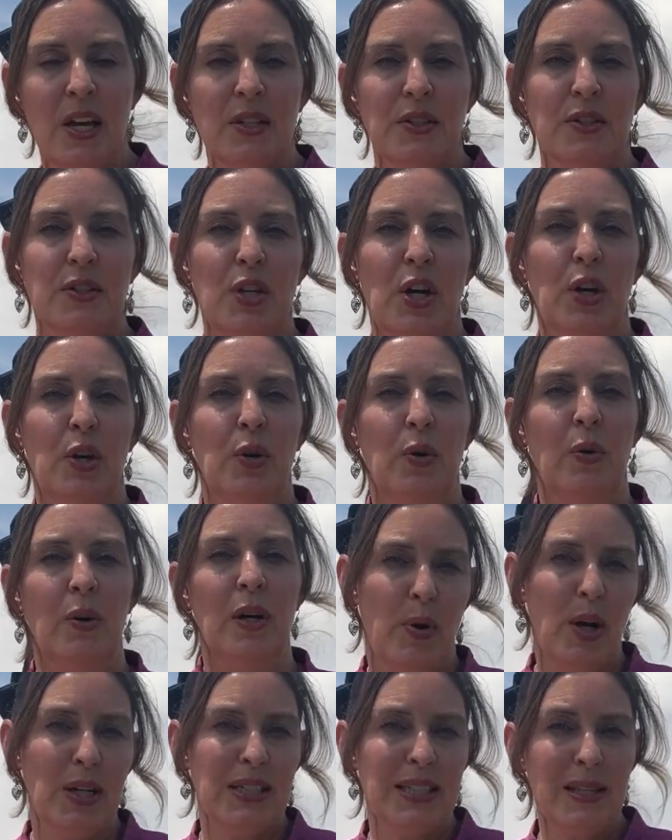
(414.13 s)
So
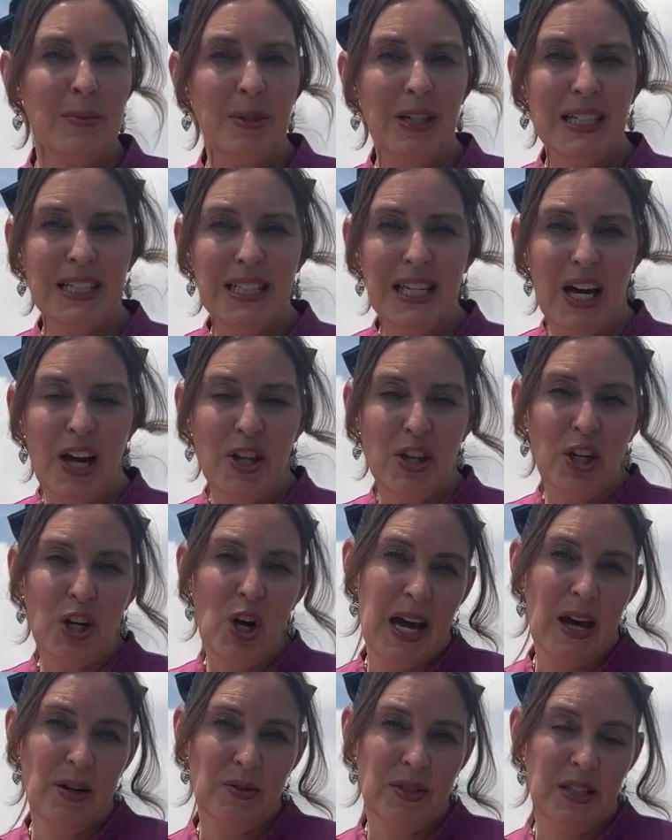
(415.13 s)
proximity to other
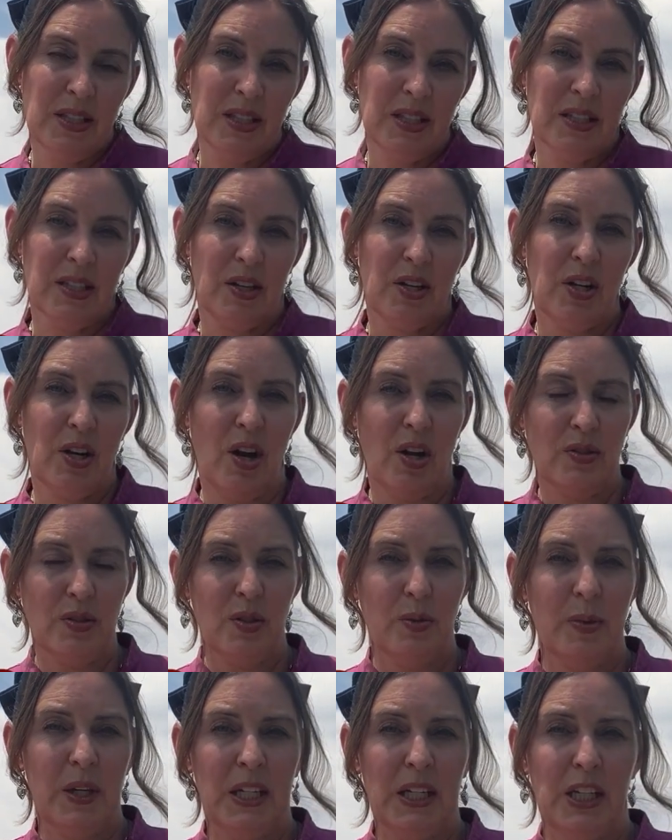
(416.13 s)
houses could
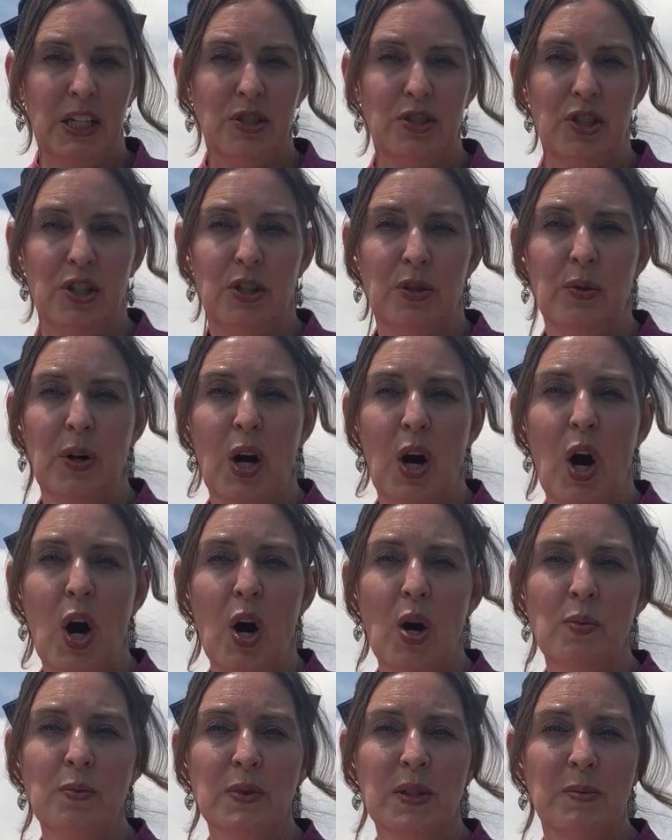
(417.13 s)
also be an issue.
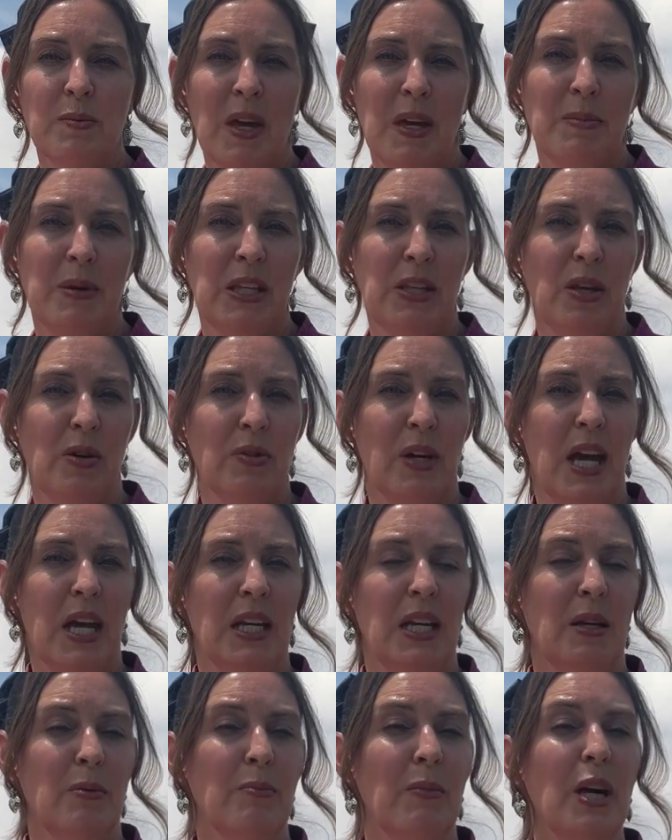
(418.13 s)
Homes may be
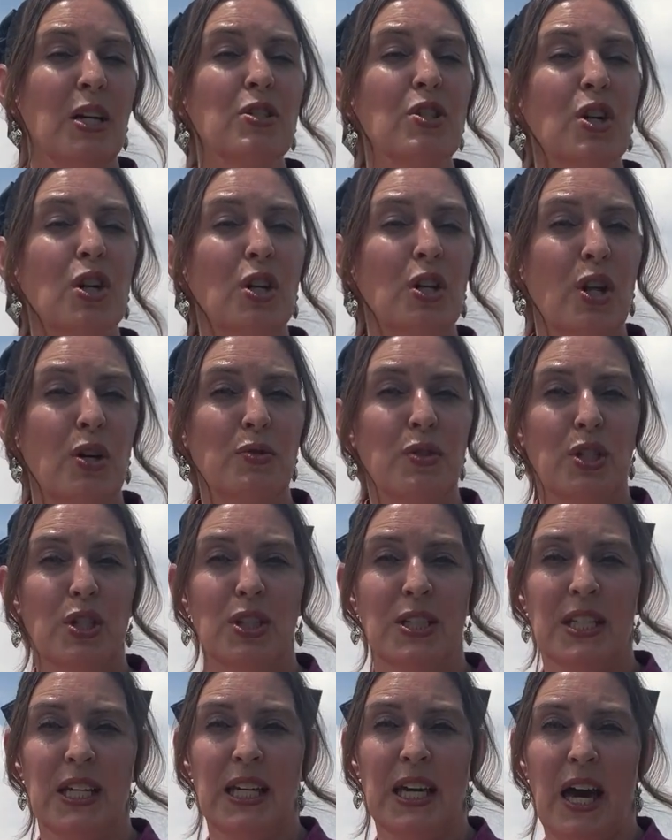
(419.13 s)
located much
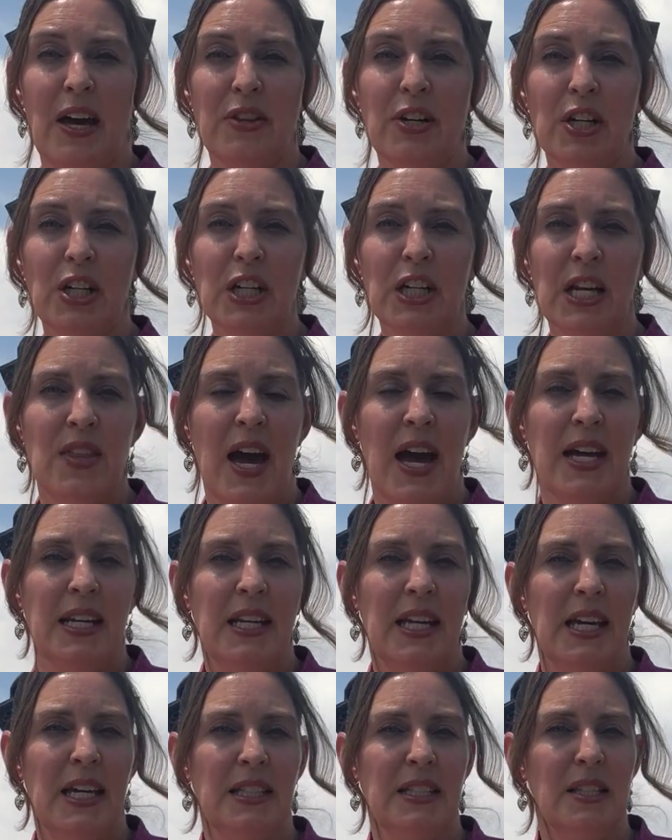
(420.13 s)
closer together
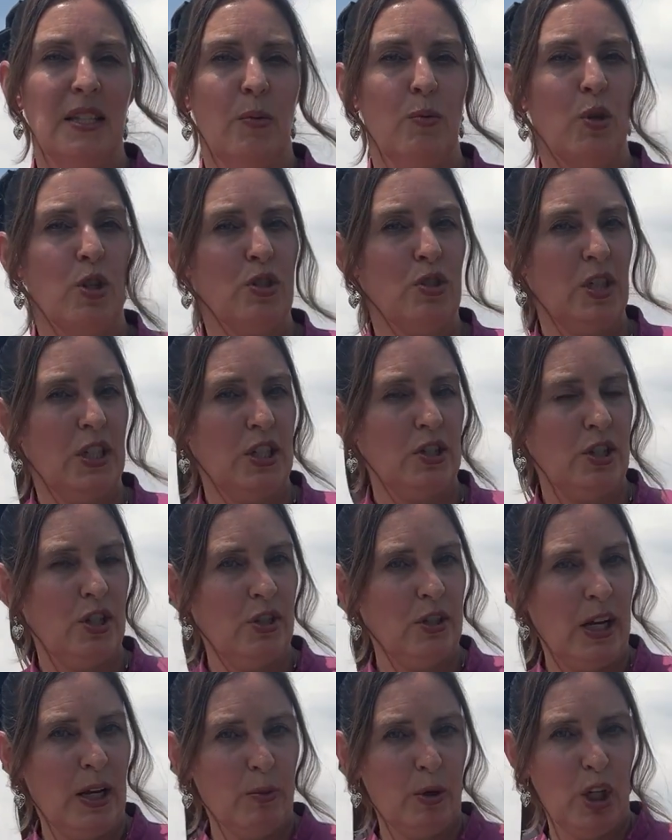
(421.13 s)
than in some more
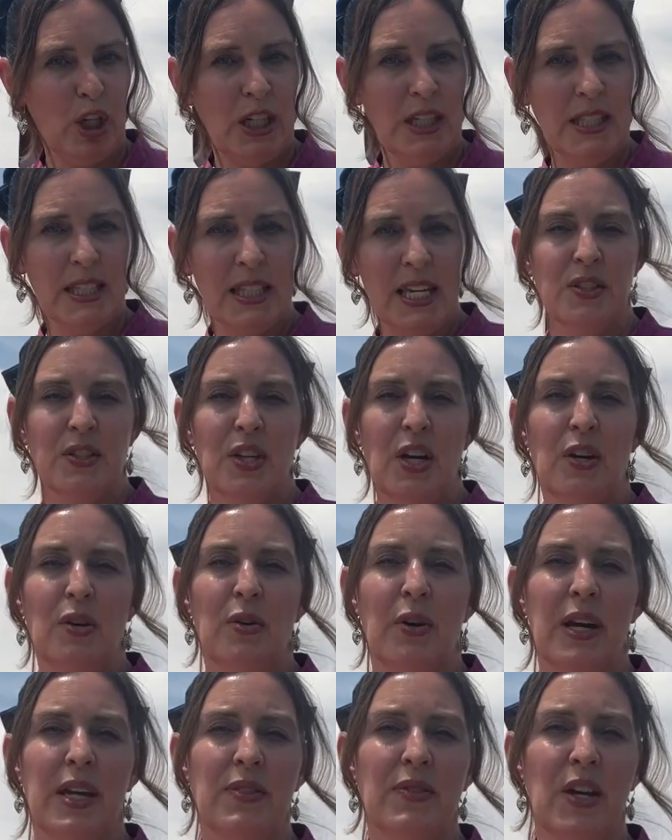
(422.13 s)
traditional neighborhoods.
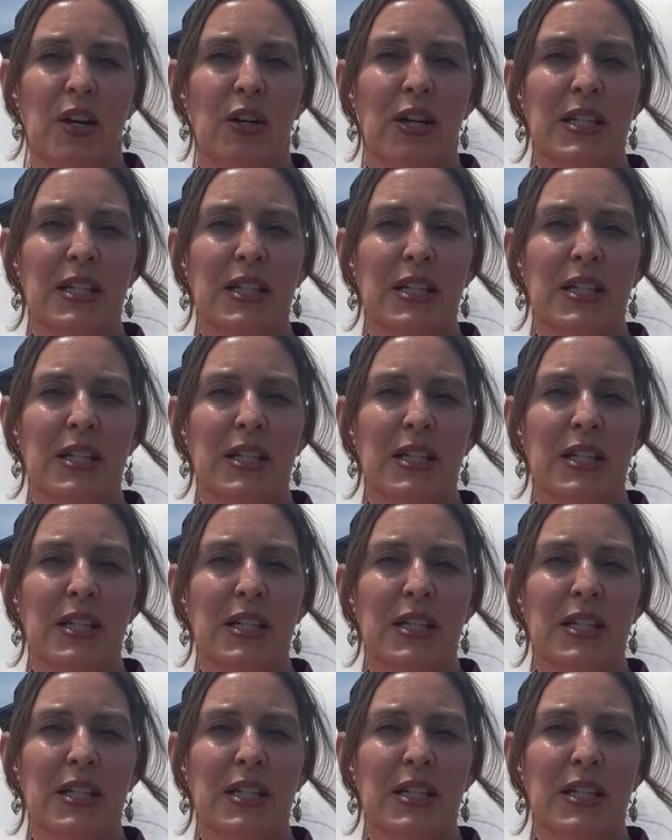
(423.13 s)
So there